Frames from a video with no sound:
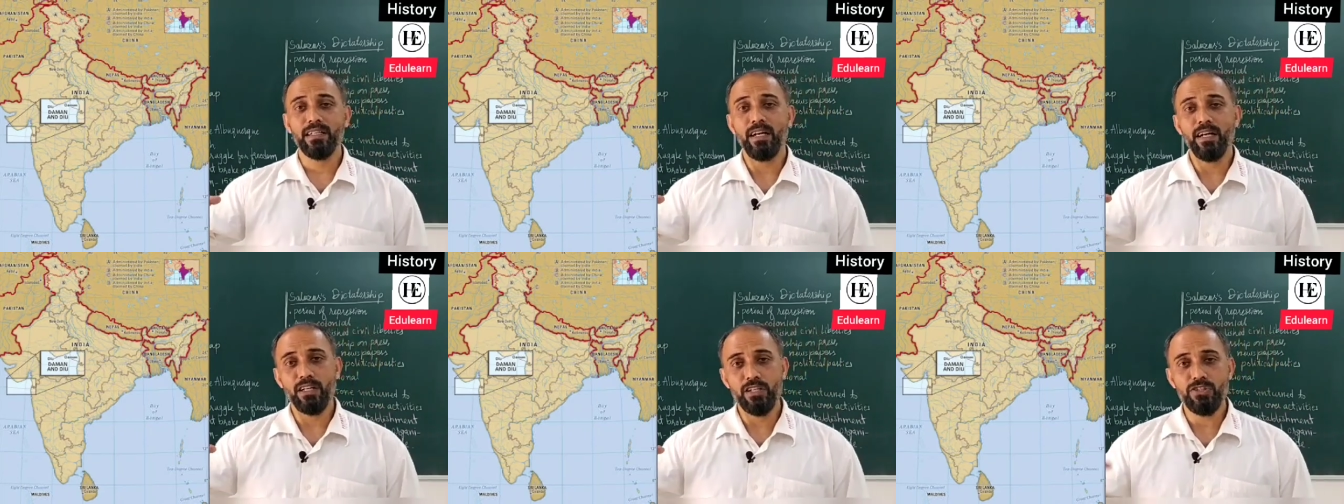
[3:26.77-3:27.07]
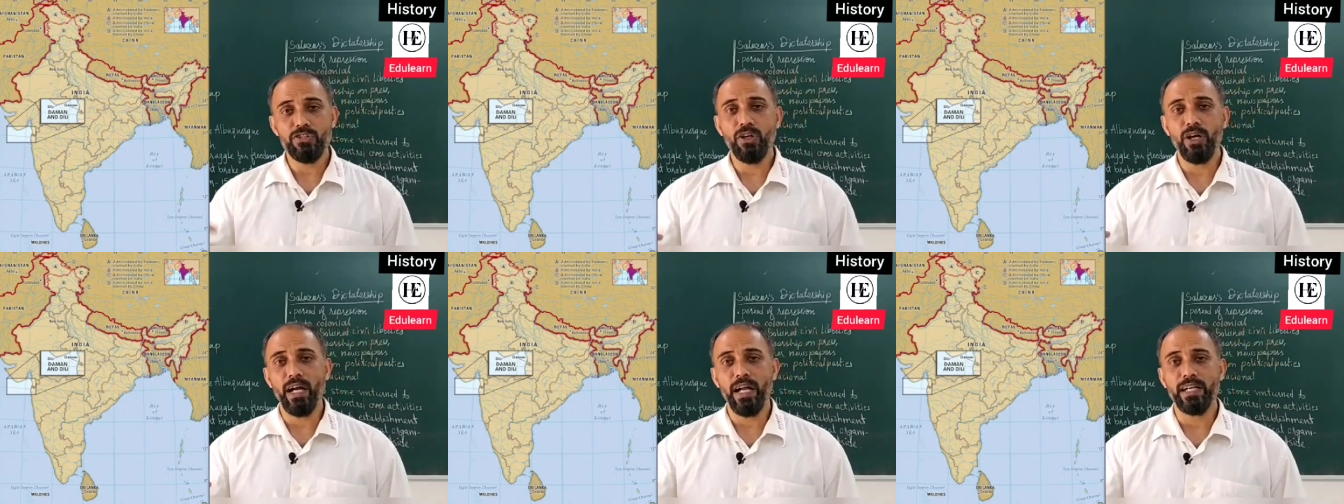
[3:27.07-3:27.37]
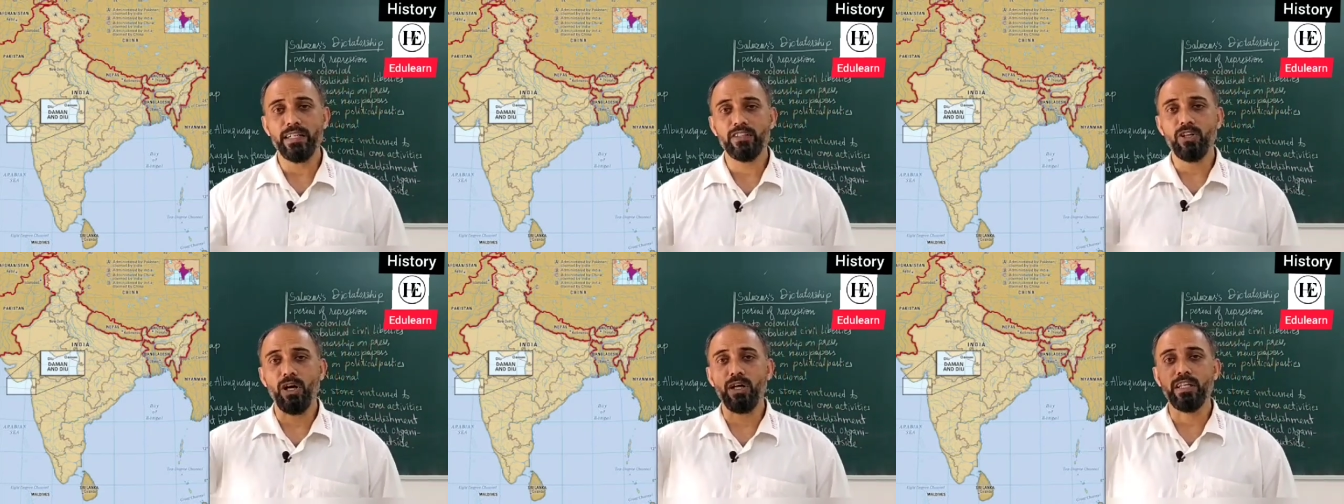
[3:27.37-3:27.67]
also
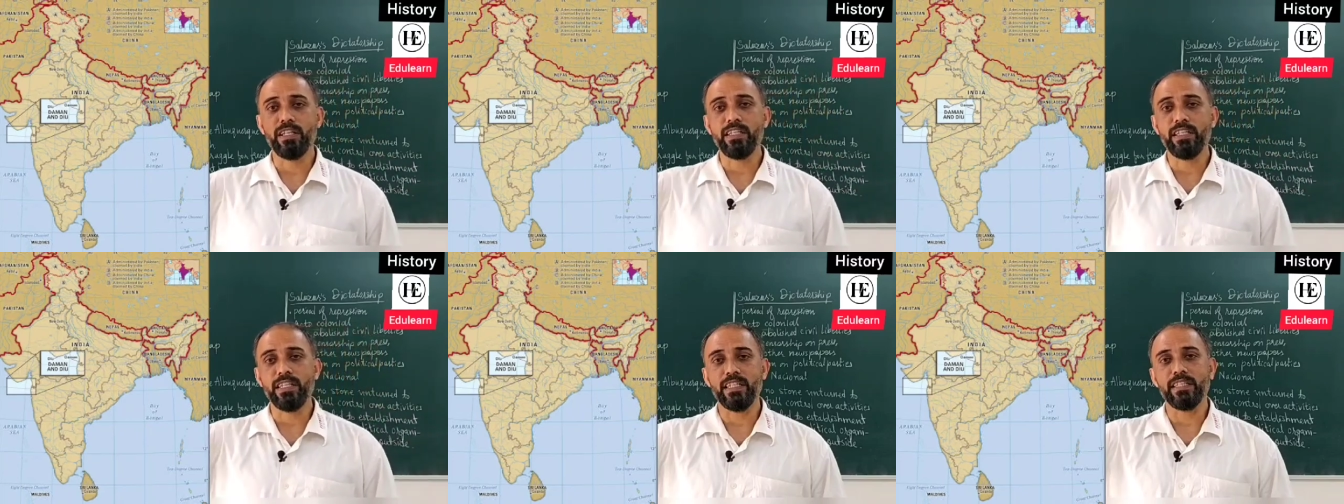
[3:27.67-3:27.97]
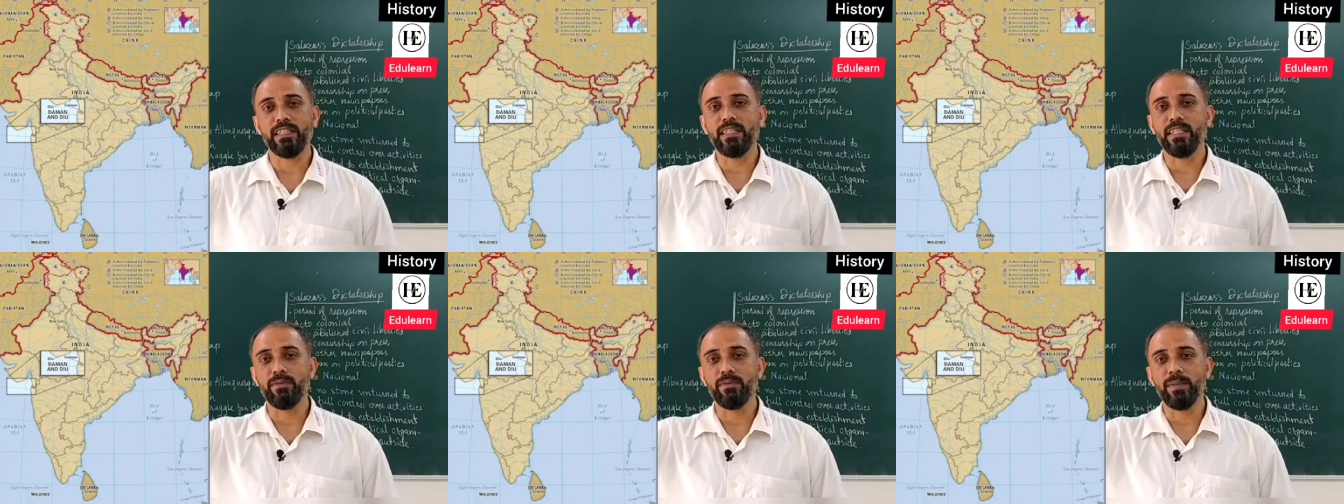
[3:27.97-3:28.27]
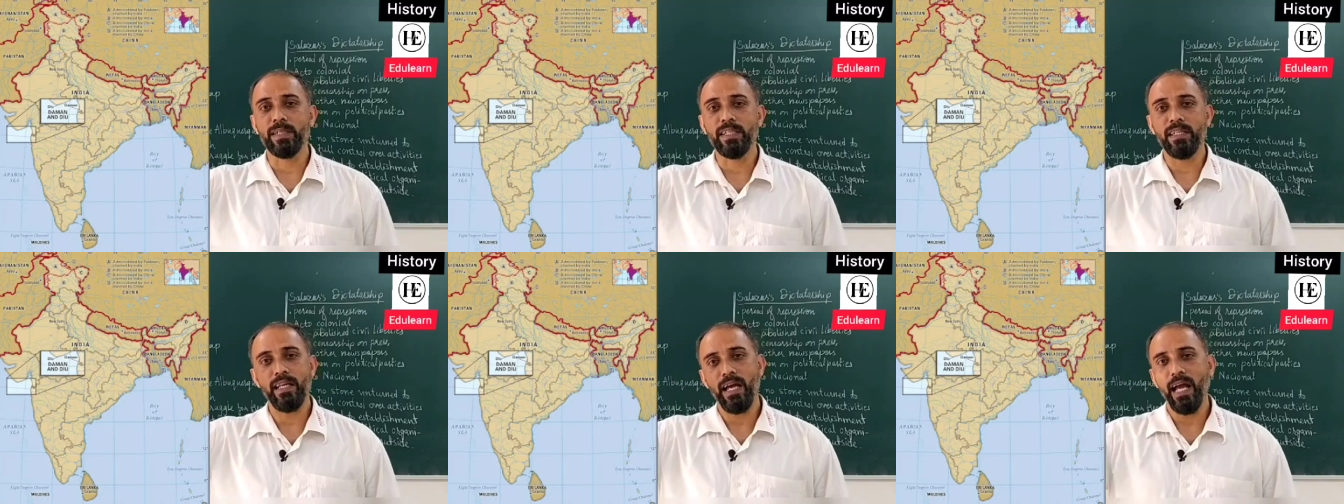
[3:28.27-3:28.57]
had a colony in
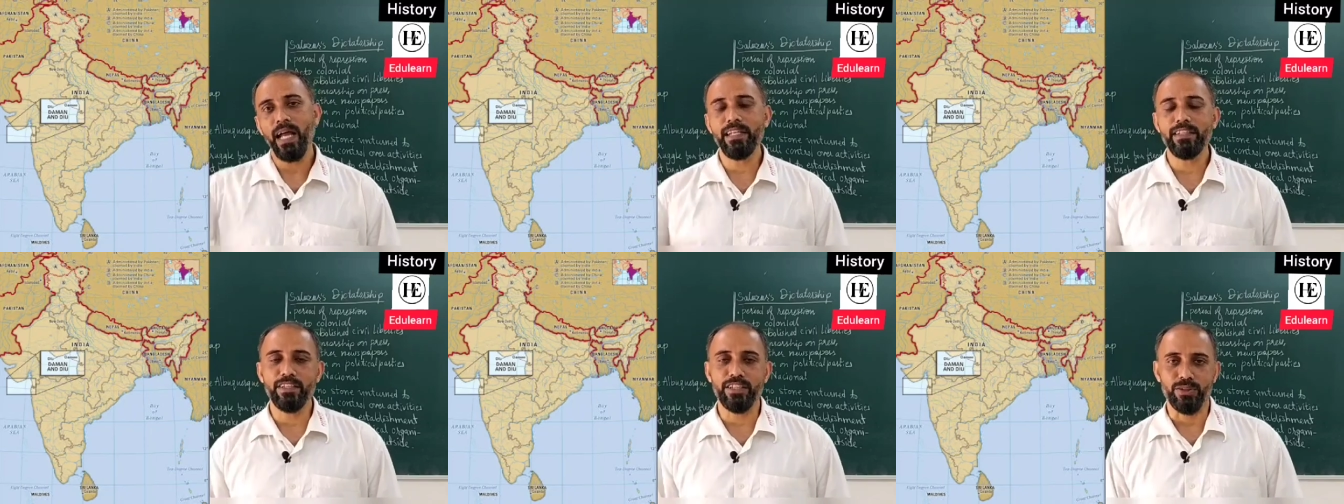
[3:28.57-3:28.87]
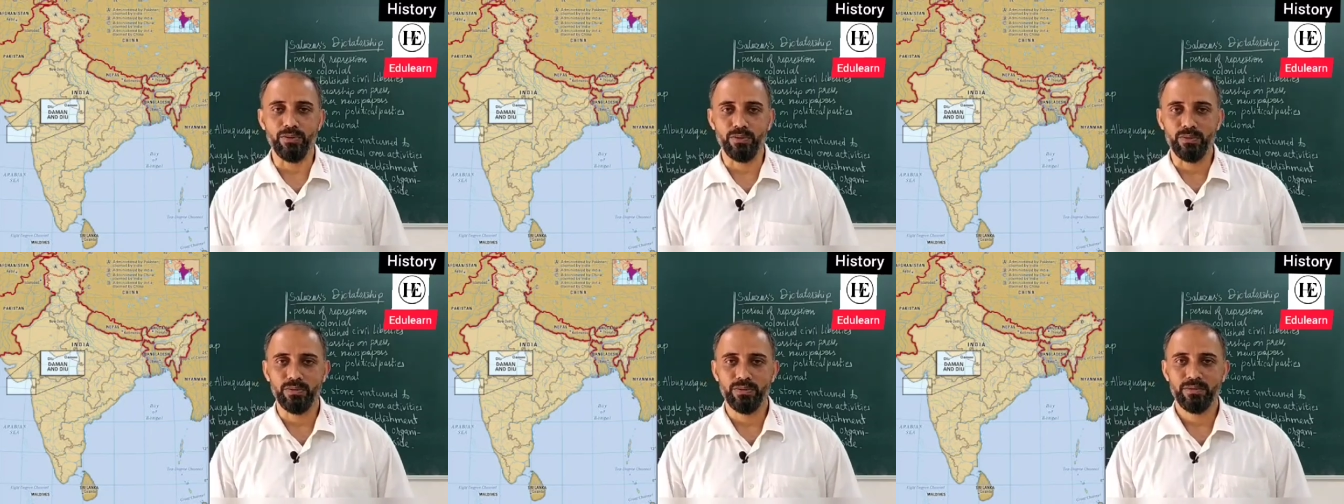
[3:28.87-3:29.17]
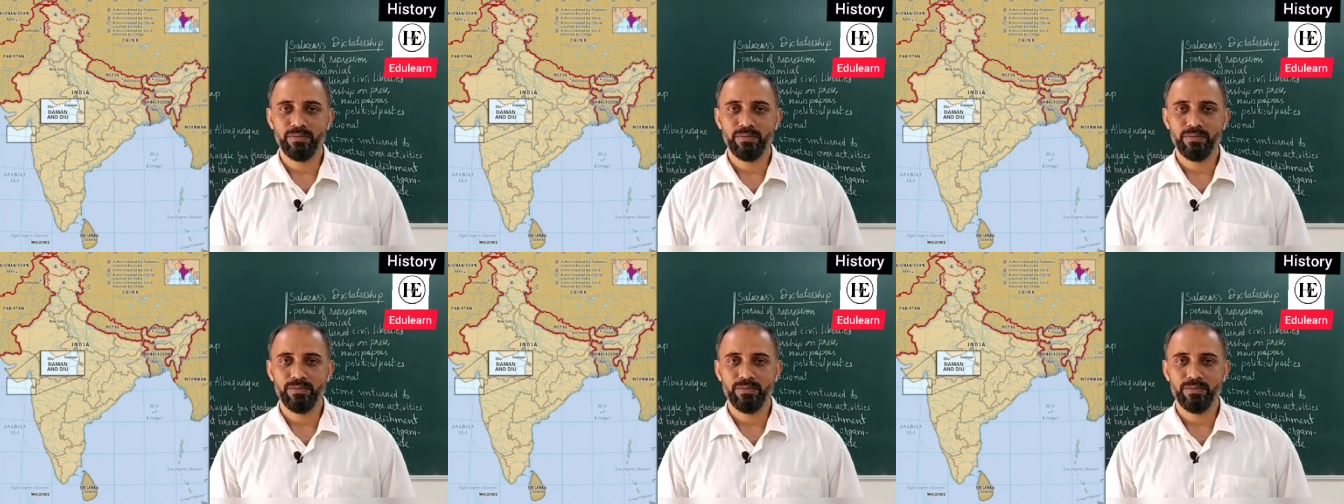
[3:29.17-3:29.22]
Daman and Diu.